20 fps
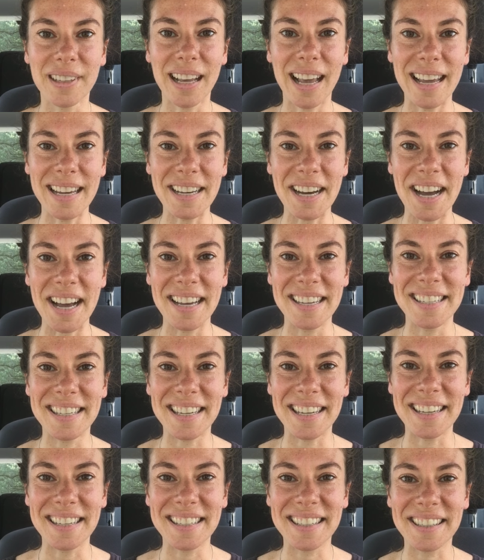Hey guys,
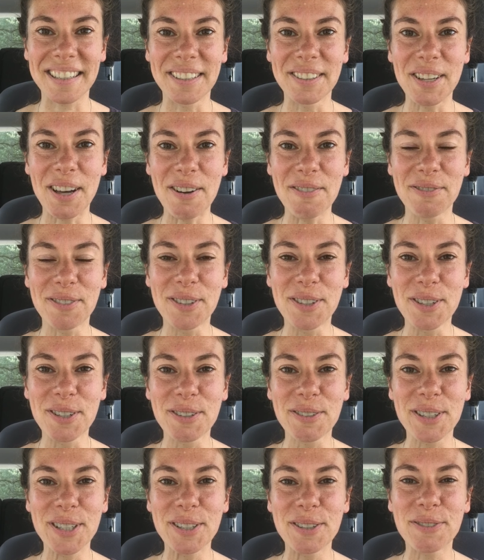it's the Love
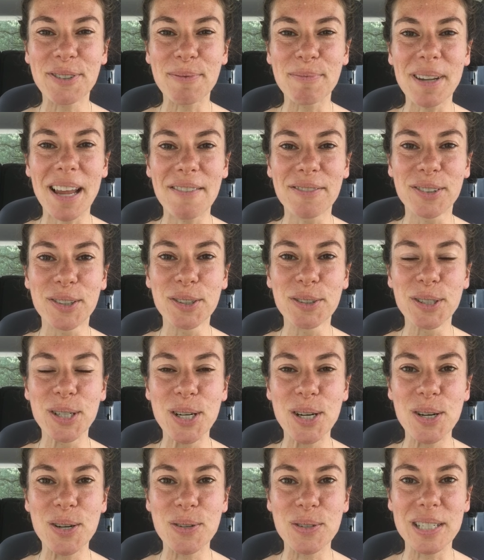Guru from
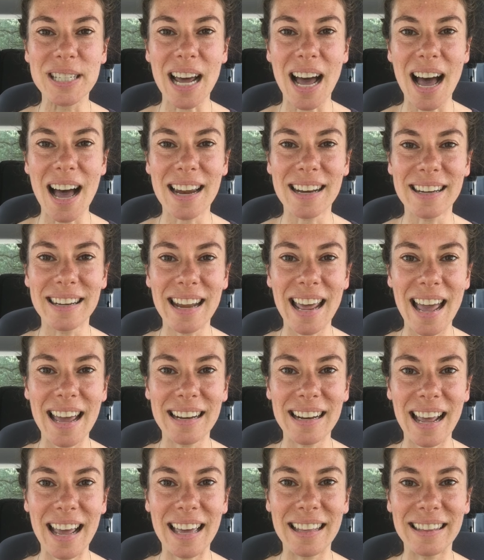
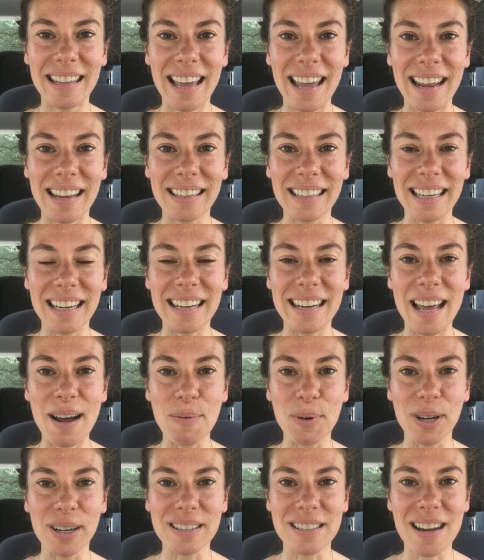loveguru.net and
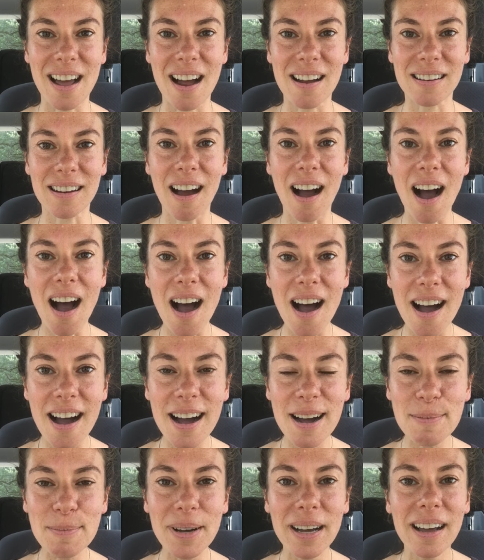
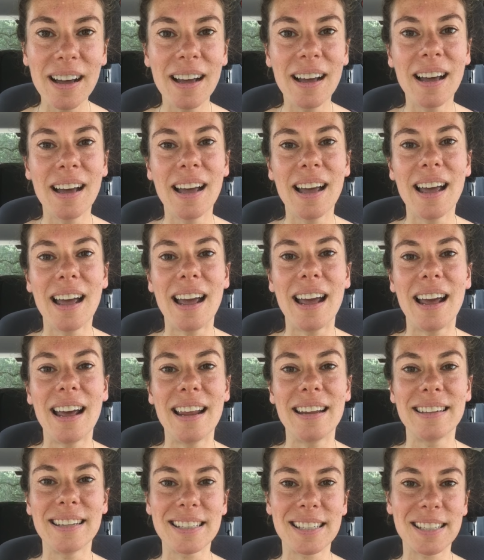thealiennetwork.com.
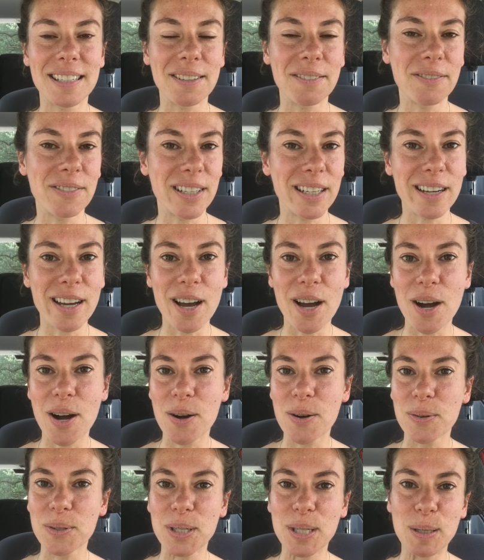And this is a
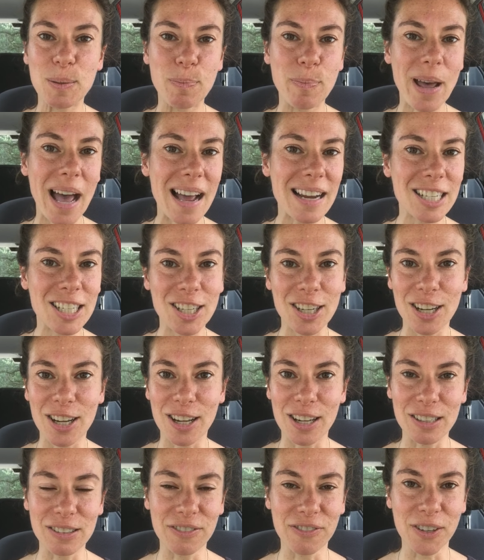video
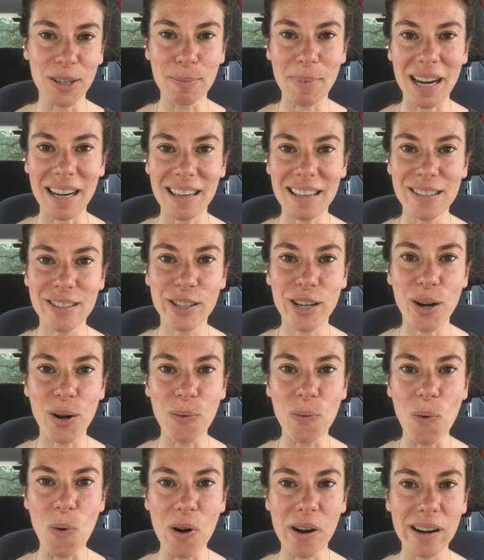special for my Indigo
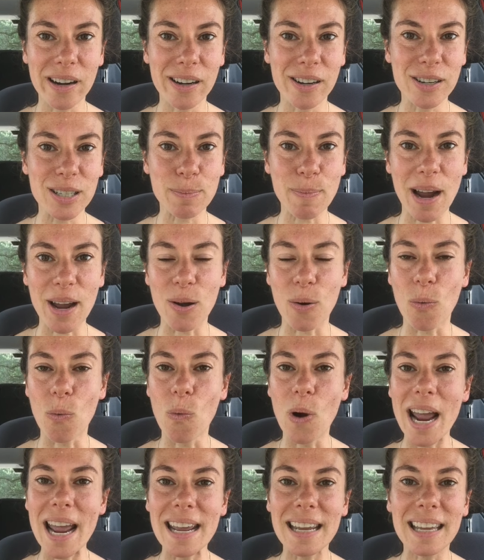Warriors, my
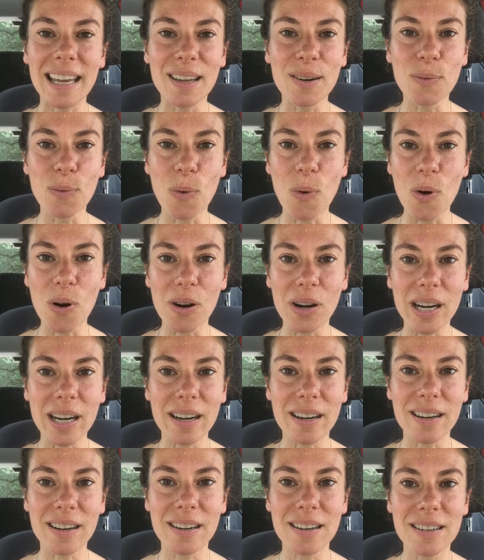Awakened
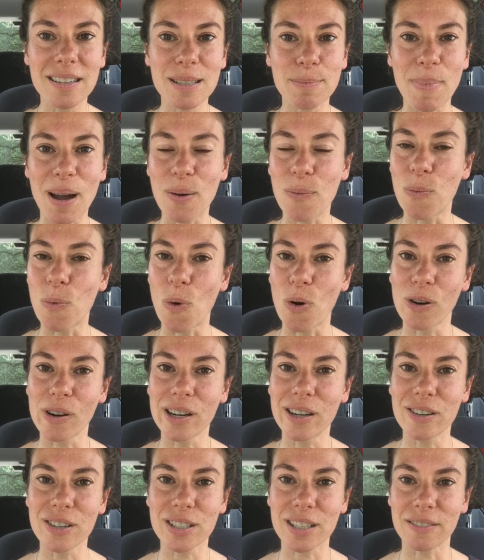Warriors, my
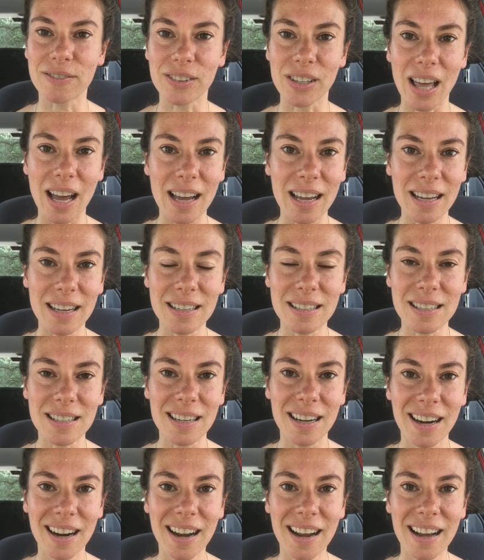Warriors of Light,
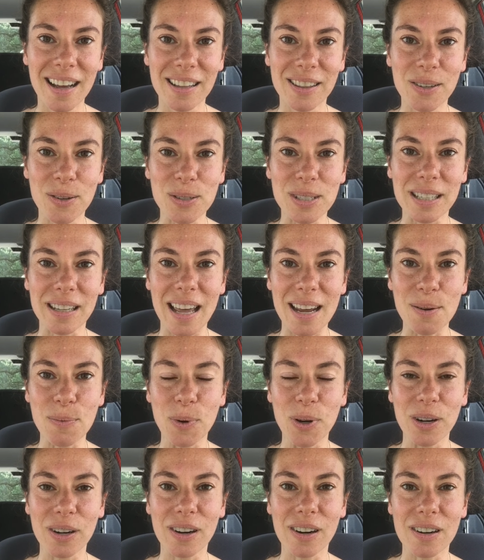those light
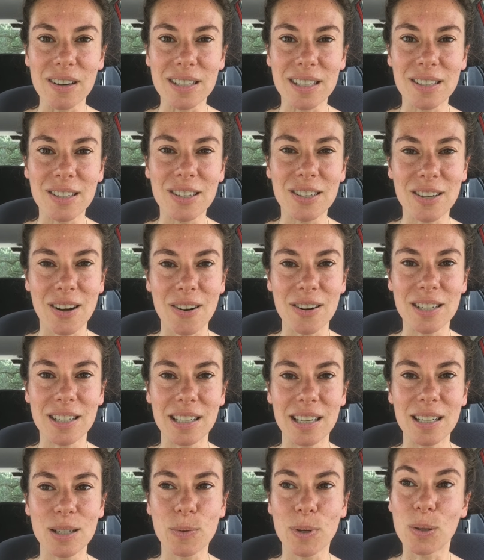workers and star
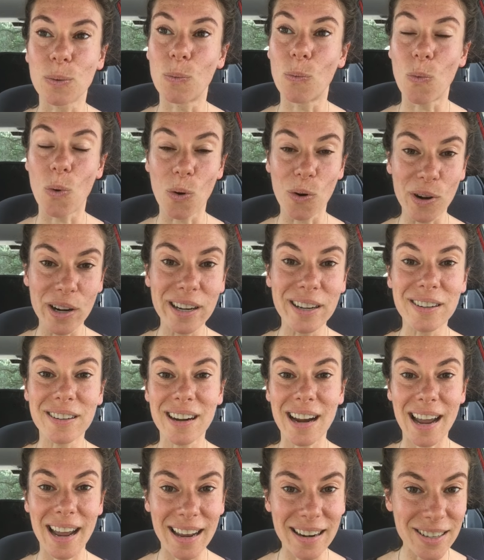seeds with
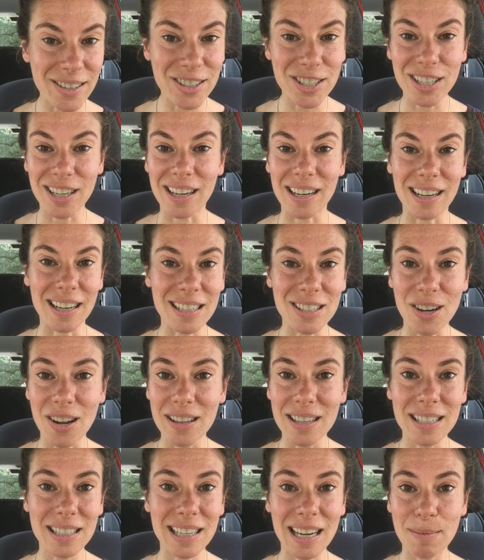warrior energy. It's
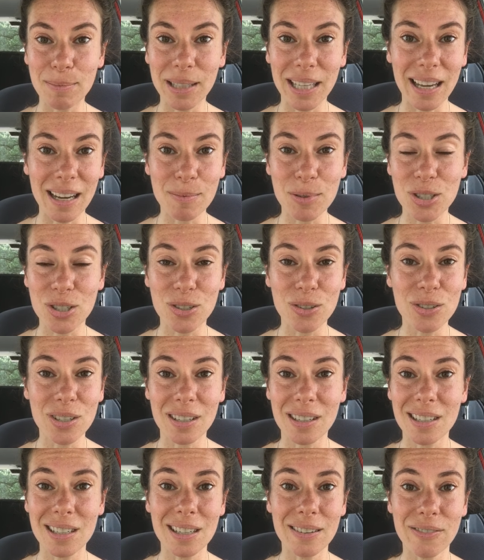all the same thing, I'm just
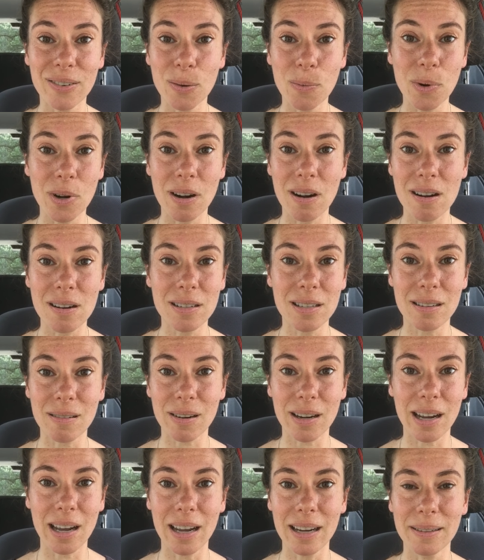using the different words,
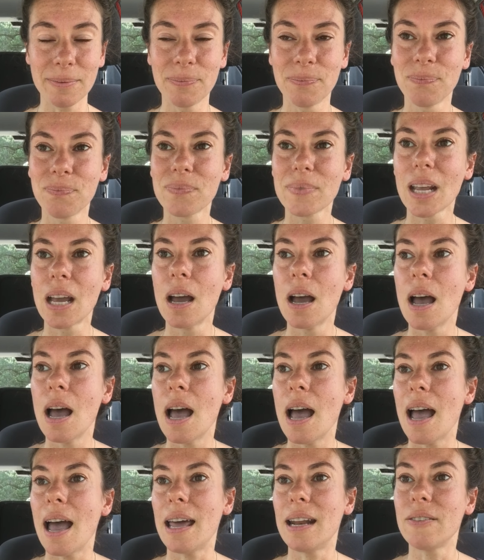okay?
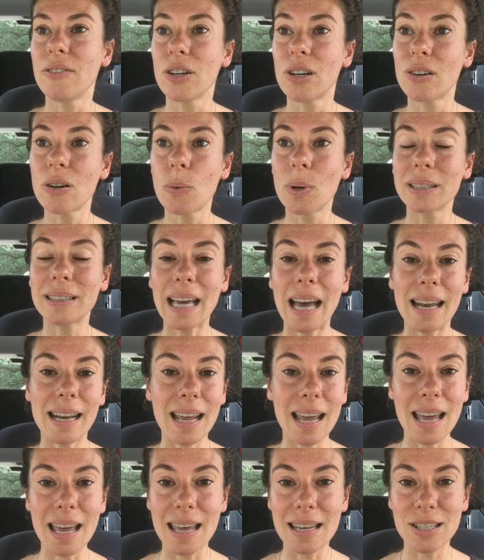And if you don't know what that
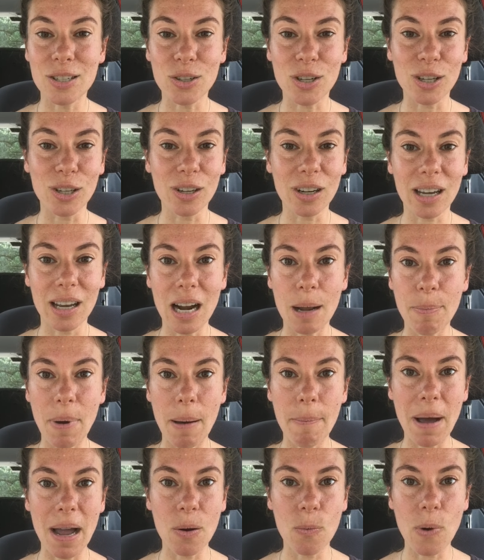is, you can look it up
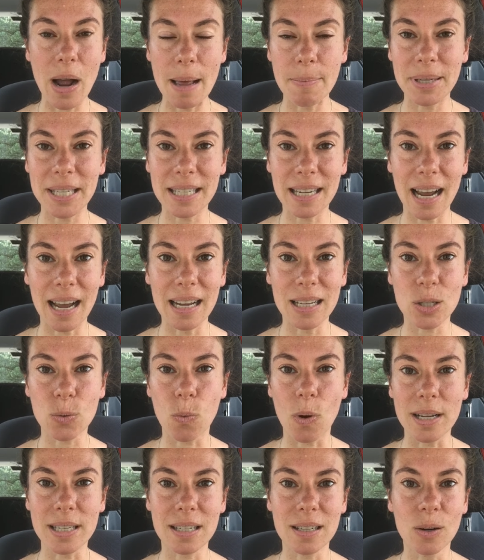on my websites,
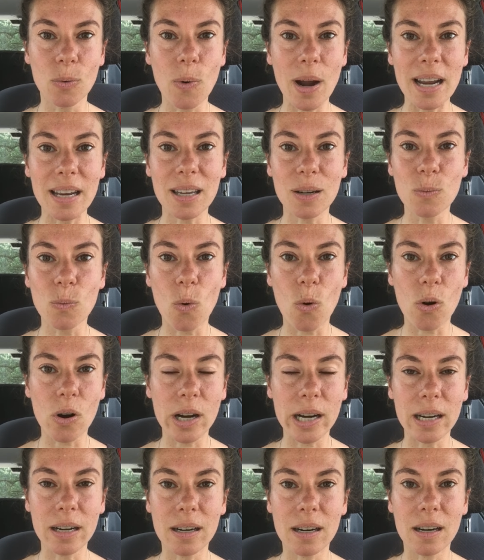What's an Awakened
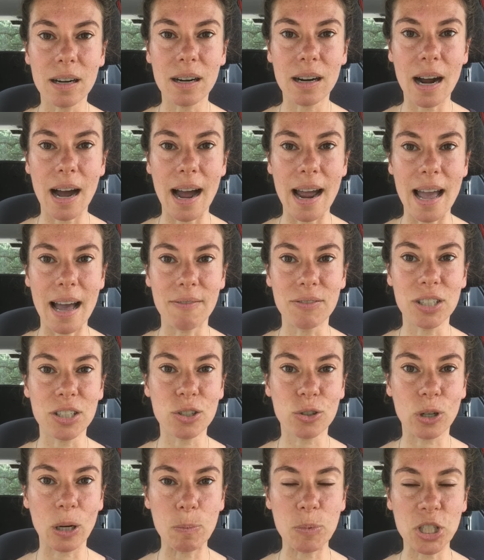Warrior. I have
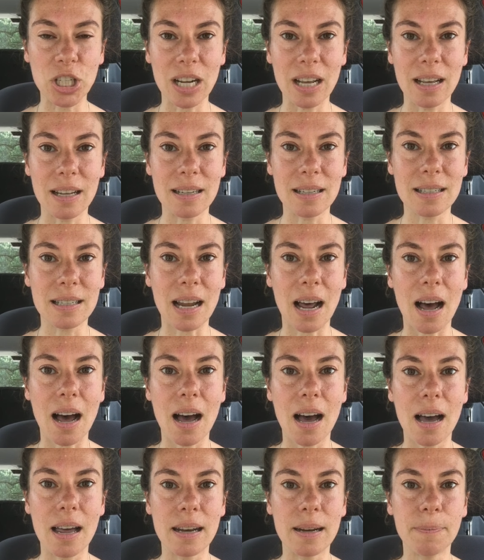descriptions
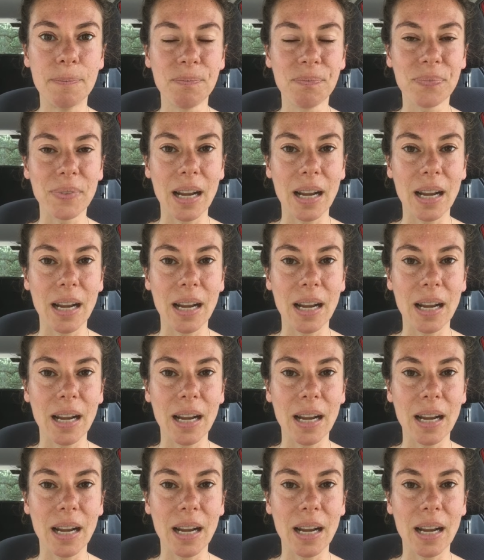on,